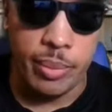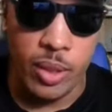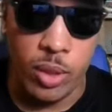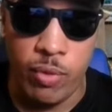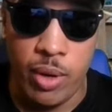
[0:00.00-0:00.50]
in
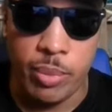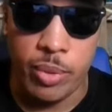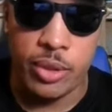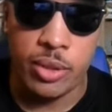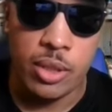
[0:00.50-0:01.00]

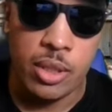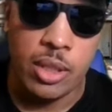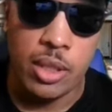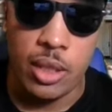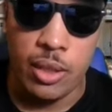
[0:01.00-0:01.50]
November
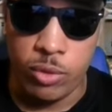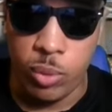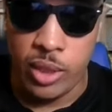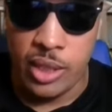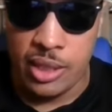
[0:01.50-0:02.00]
of
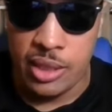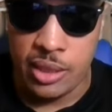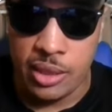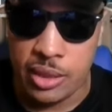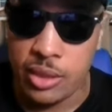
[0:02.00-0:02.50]

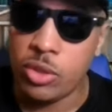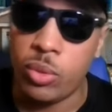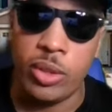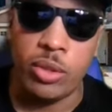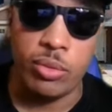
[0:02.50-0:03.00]

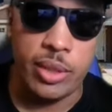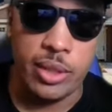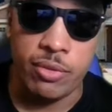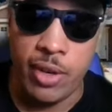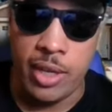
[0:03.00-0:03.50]

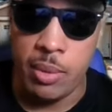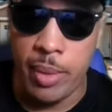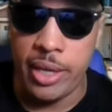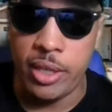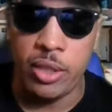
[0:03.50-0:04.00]
2023, Fannie
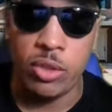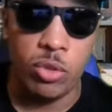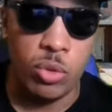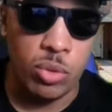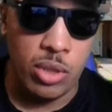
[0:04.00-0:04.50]
Mae
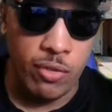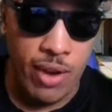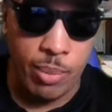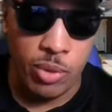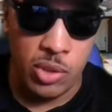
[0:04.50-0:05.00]
introduced a
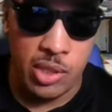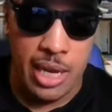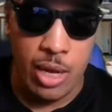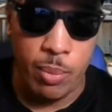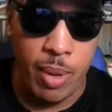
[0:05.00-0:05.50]
5%
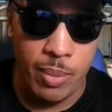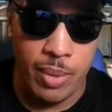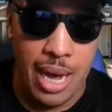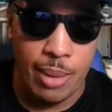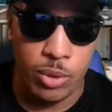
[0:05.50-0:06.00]
down
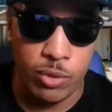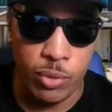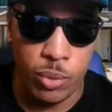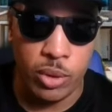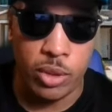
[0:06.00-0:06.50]
payment option
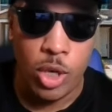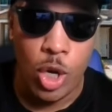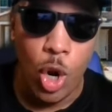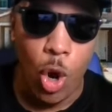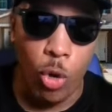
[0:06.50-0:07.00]
for
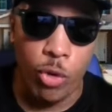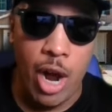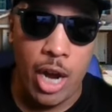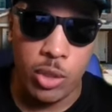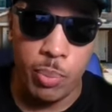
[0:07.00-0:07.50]

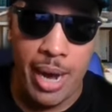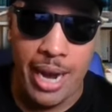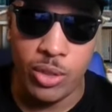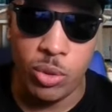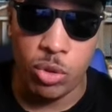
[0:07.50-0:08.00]

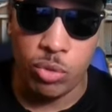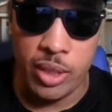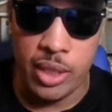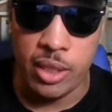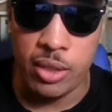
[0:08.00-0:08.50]
owner-occupied 2 to
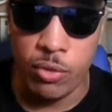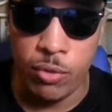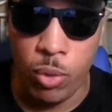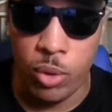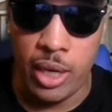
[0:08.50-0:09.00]
3 to
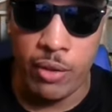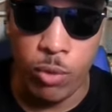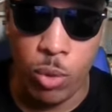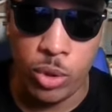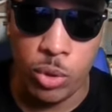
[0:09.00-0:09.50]
4 and
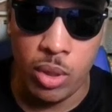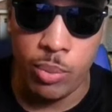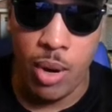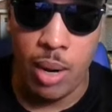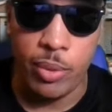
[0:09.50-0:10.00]
4 unit
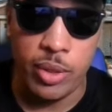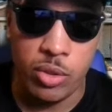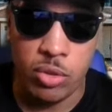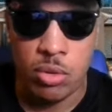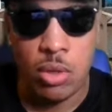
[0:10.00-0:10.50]

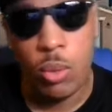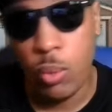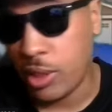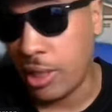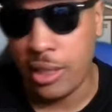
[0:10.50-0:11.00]
properties,
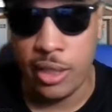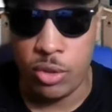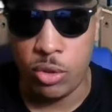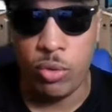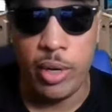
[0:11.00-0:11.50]
which I think
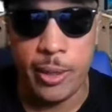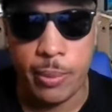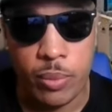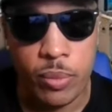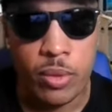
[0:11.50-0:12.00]
this is great.
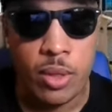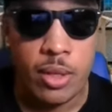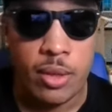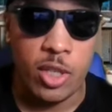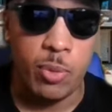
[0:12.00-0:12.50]

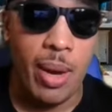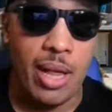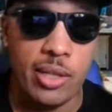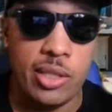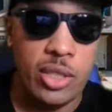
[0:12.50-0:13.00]
This
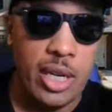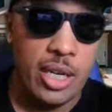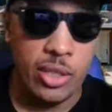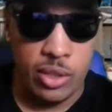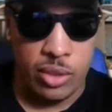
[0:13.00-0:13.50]
policy
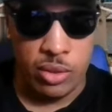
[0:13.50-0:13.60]
change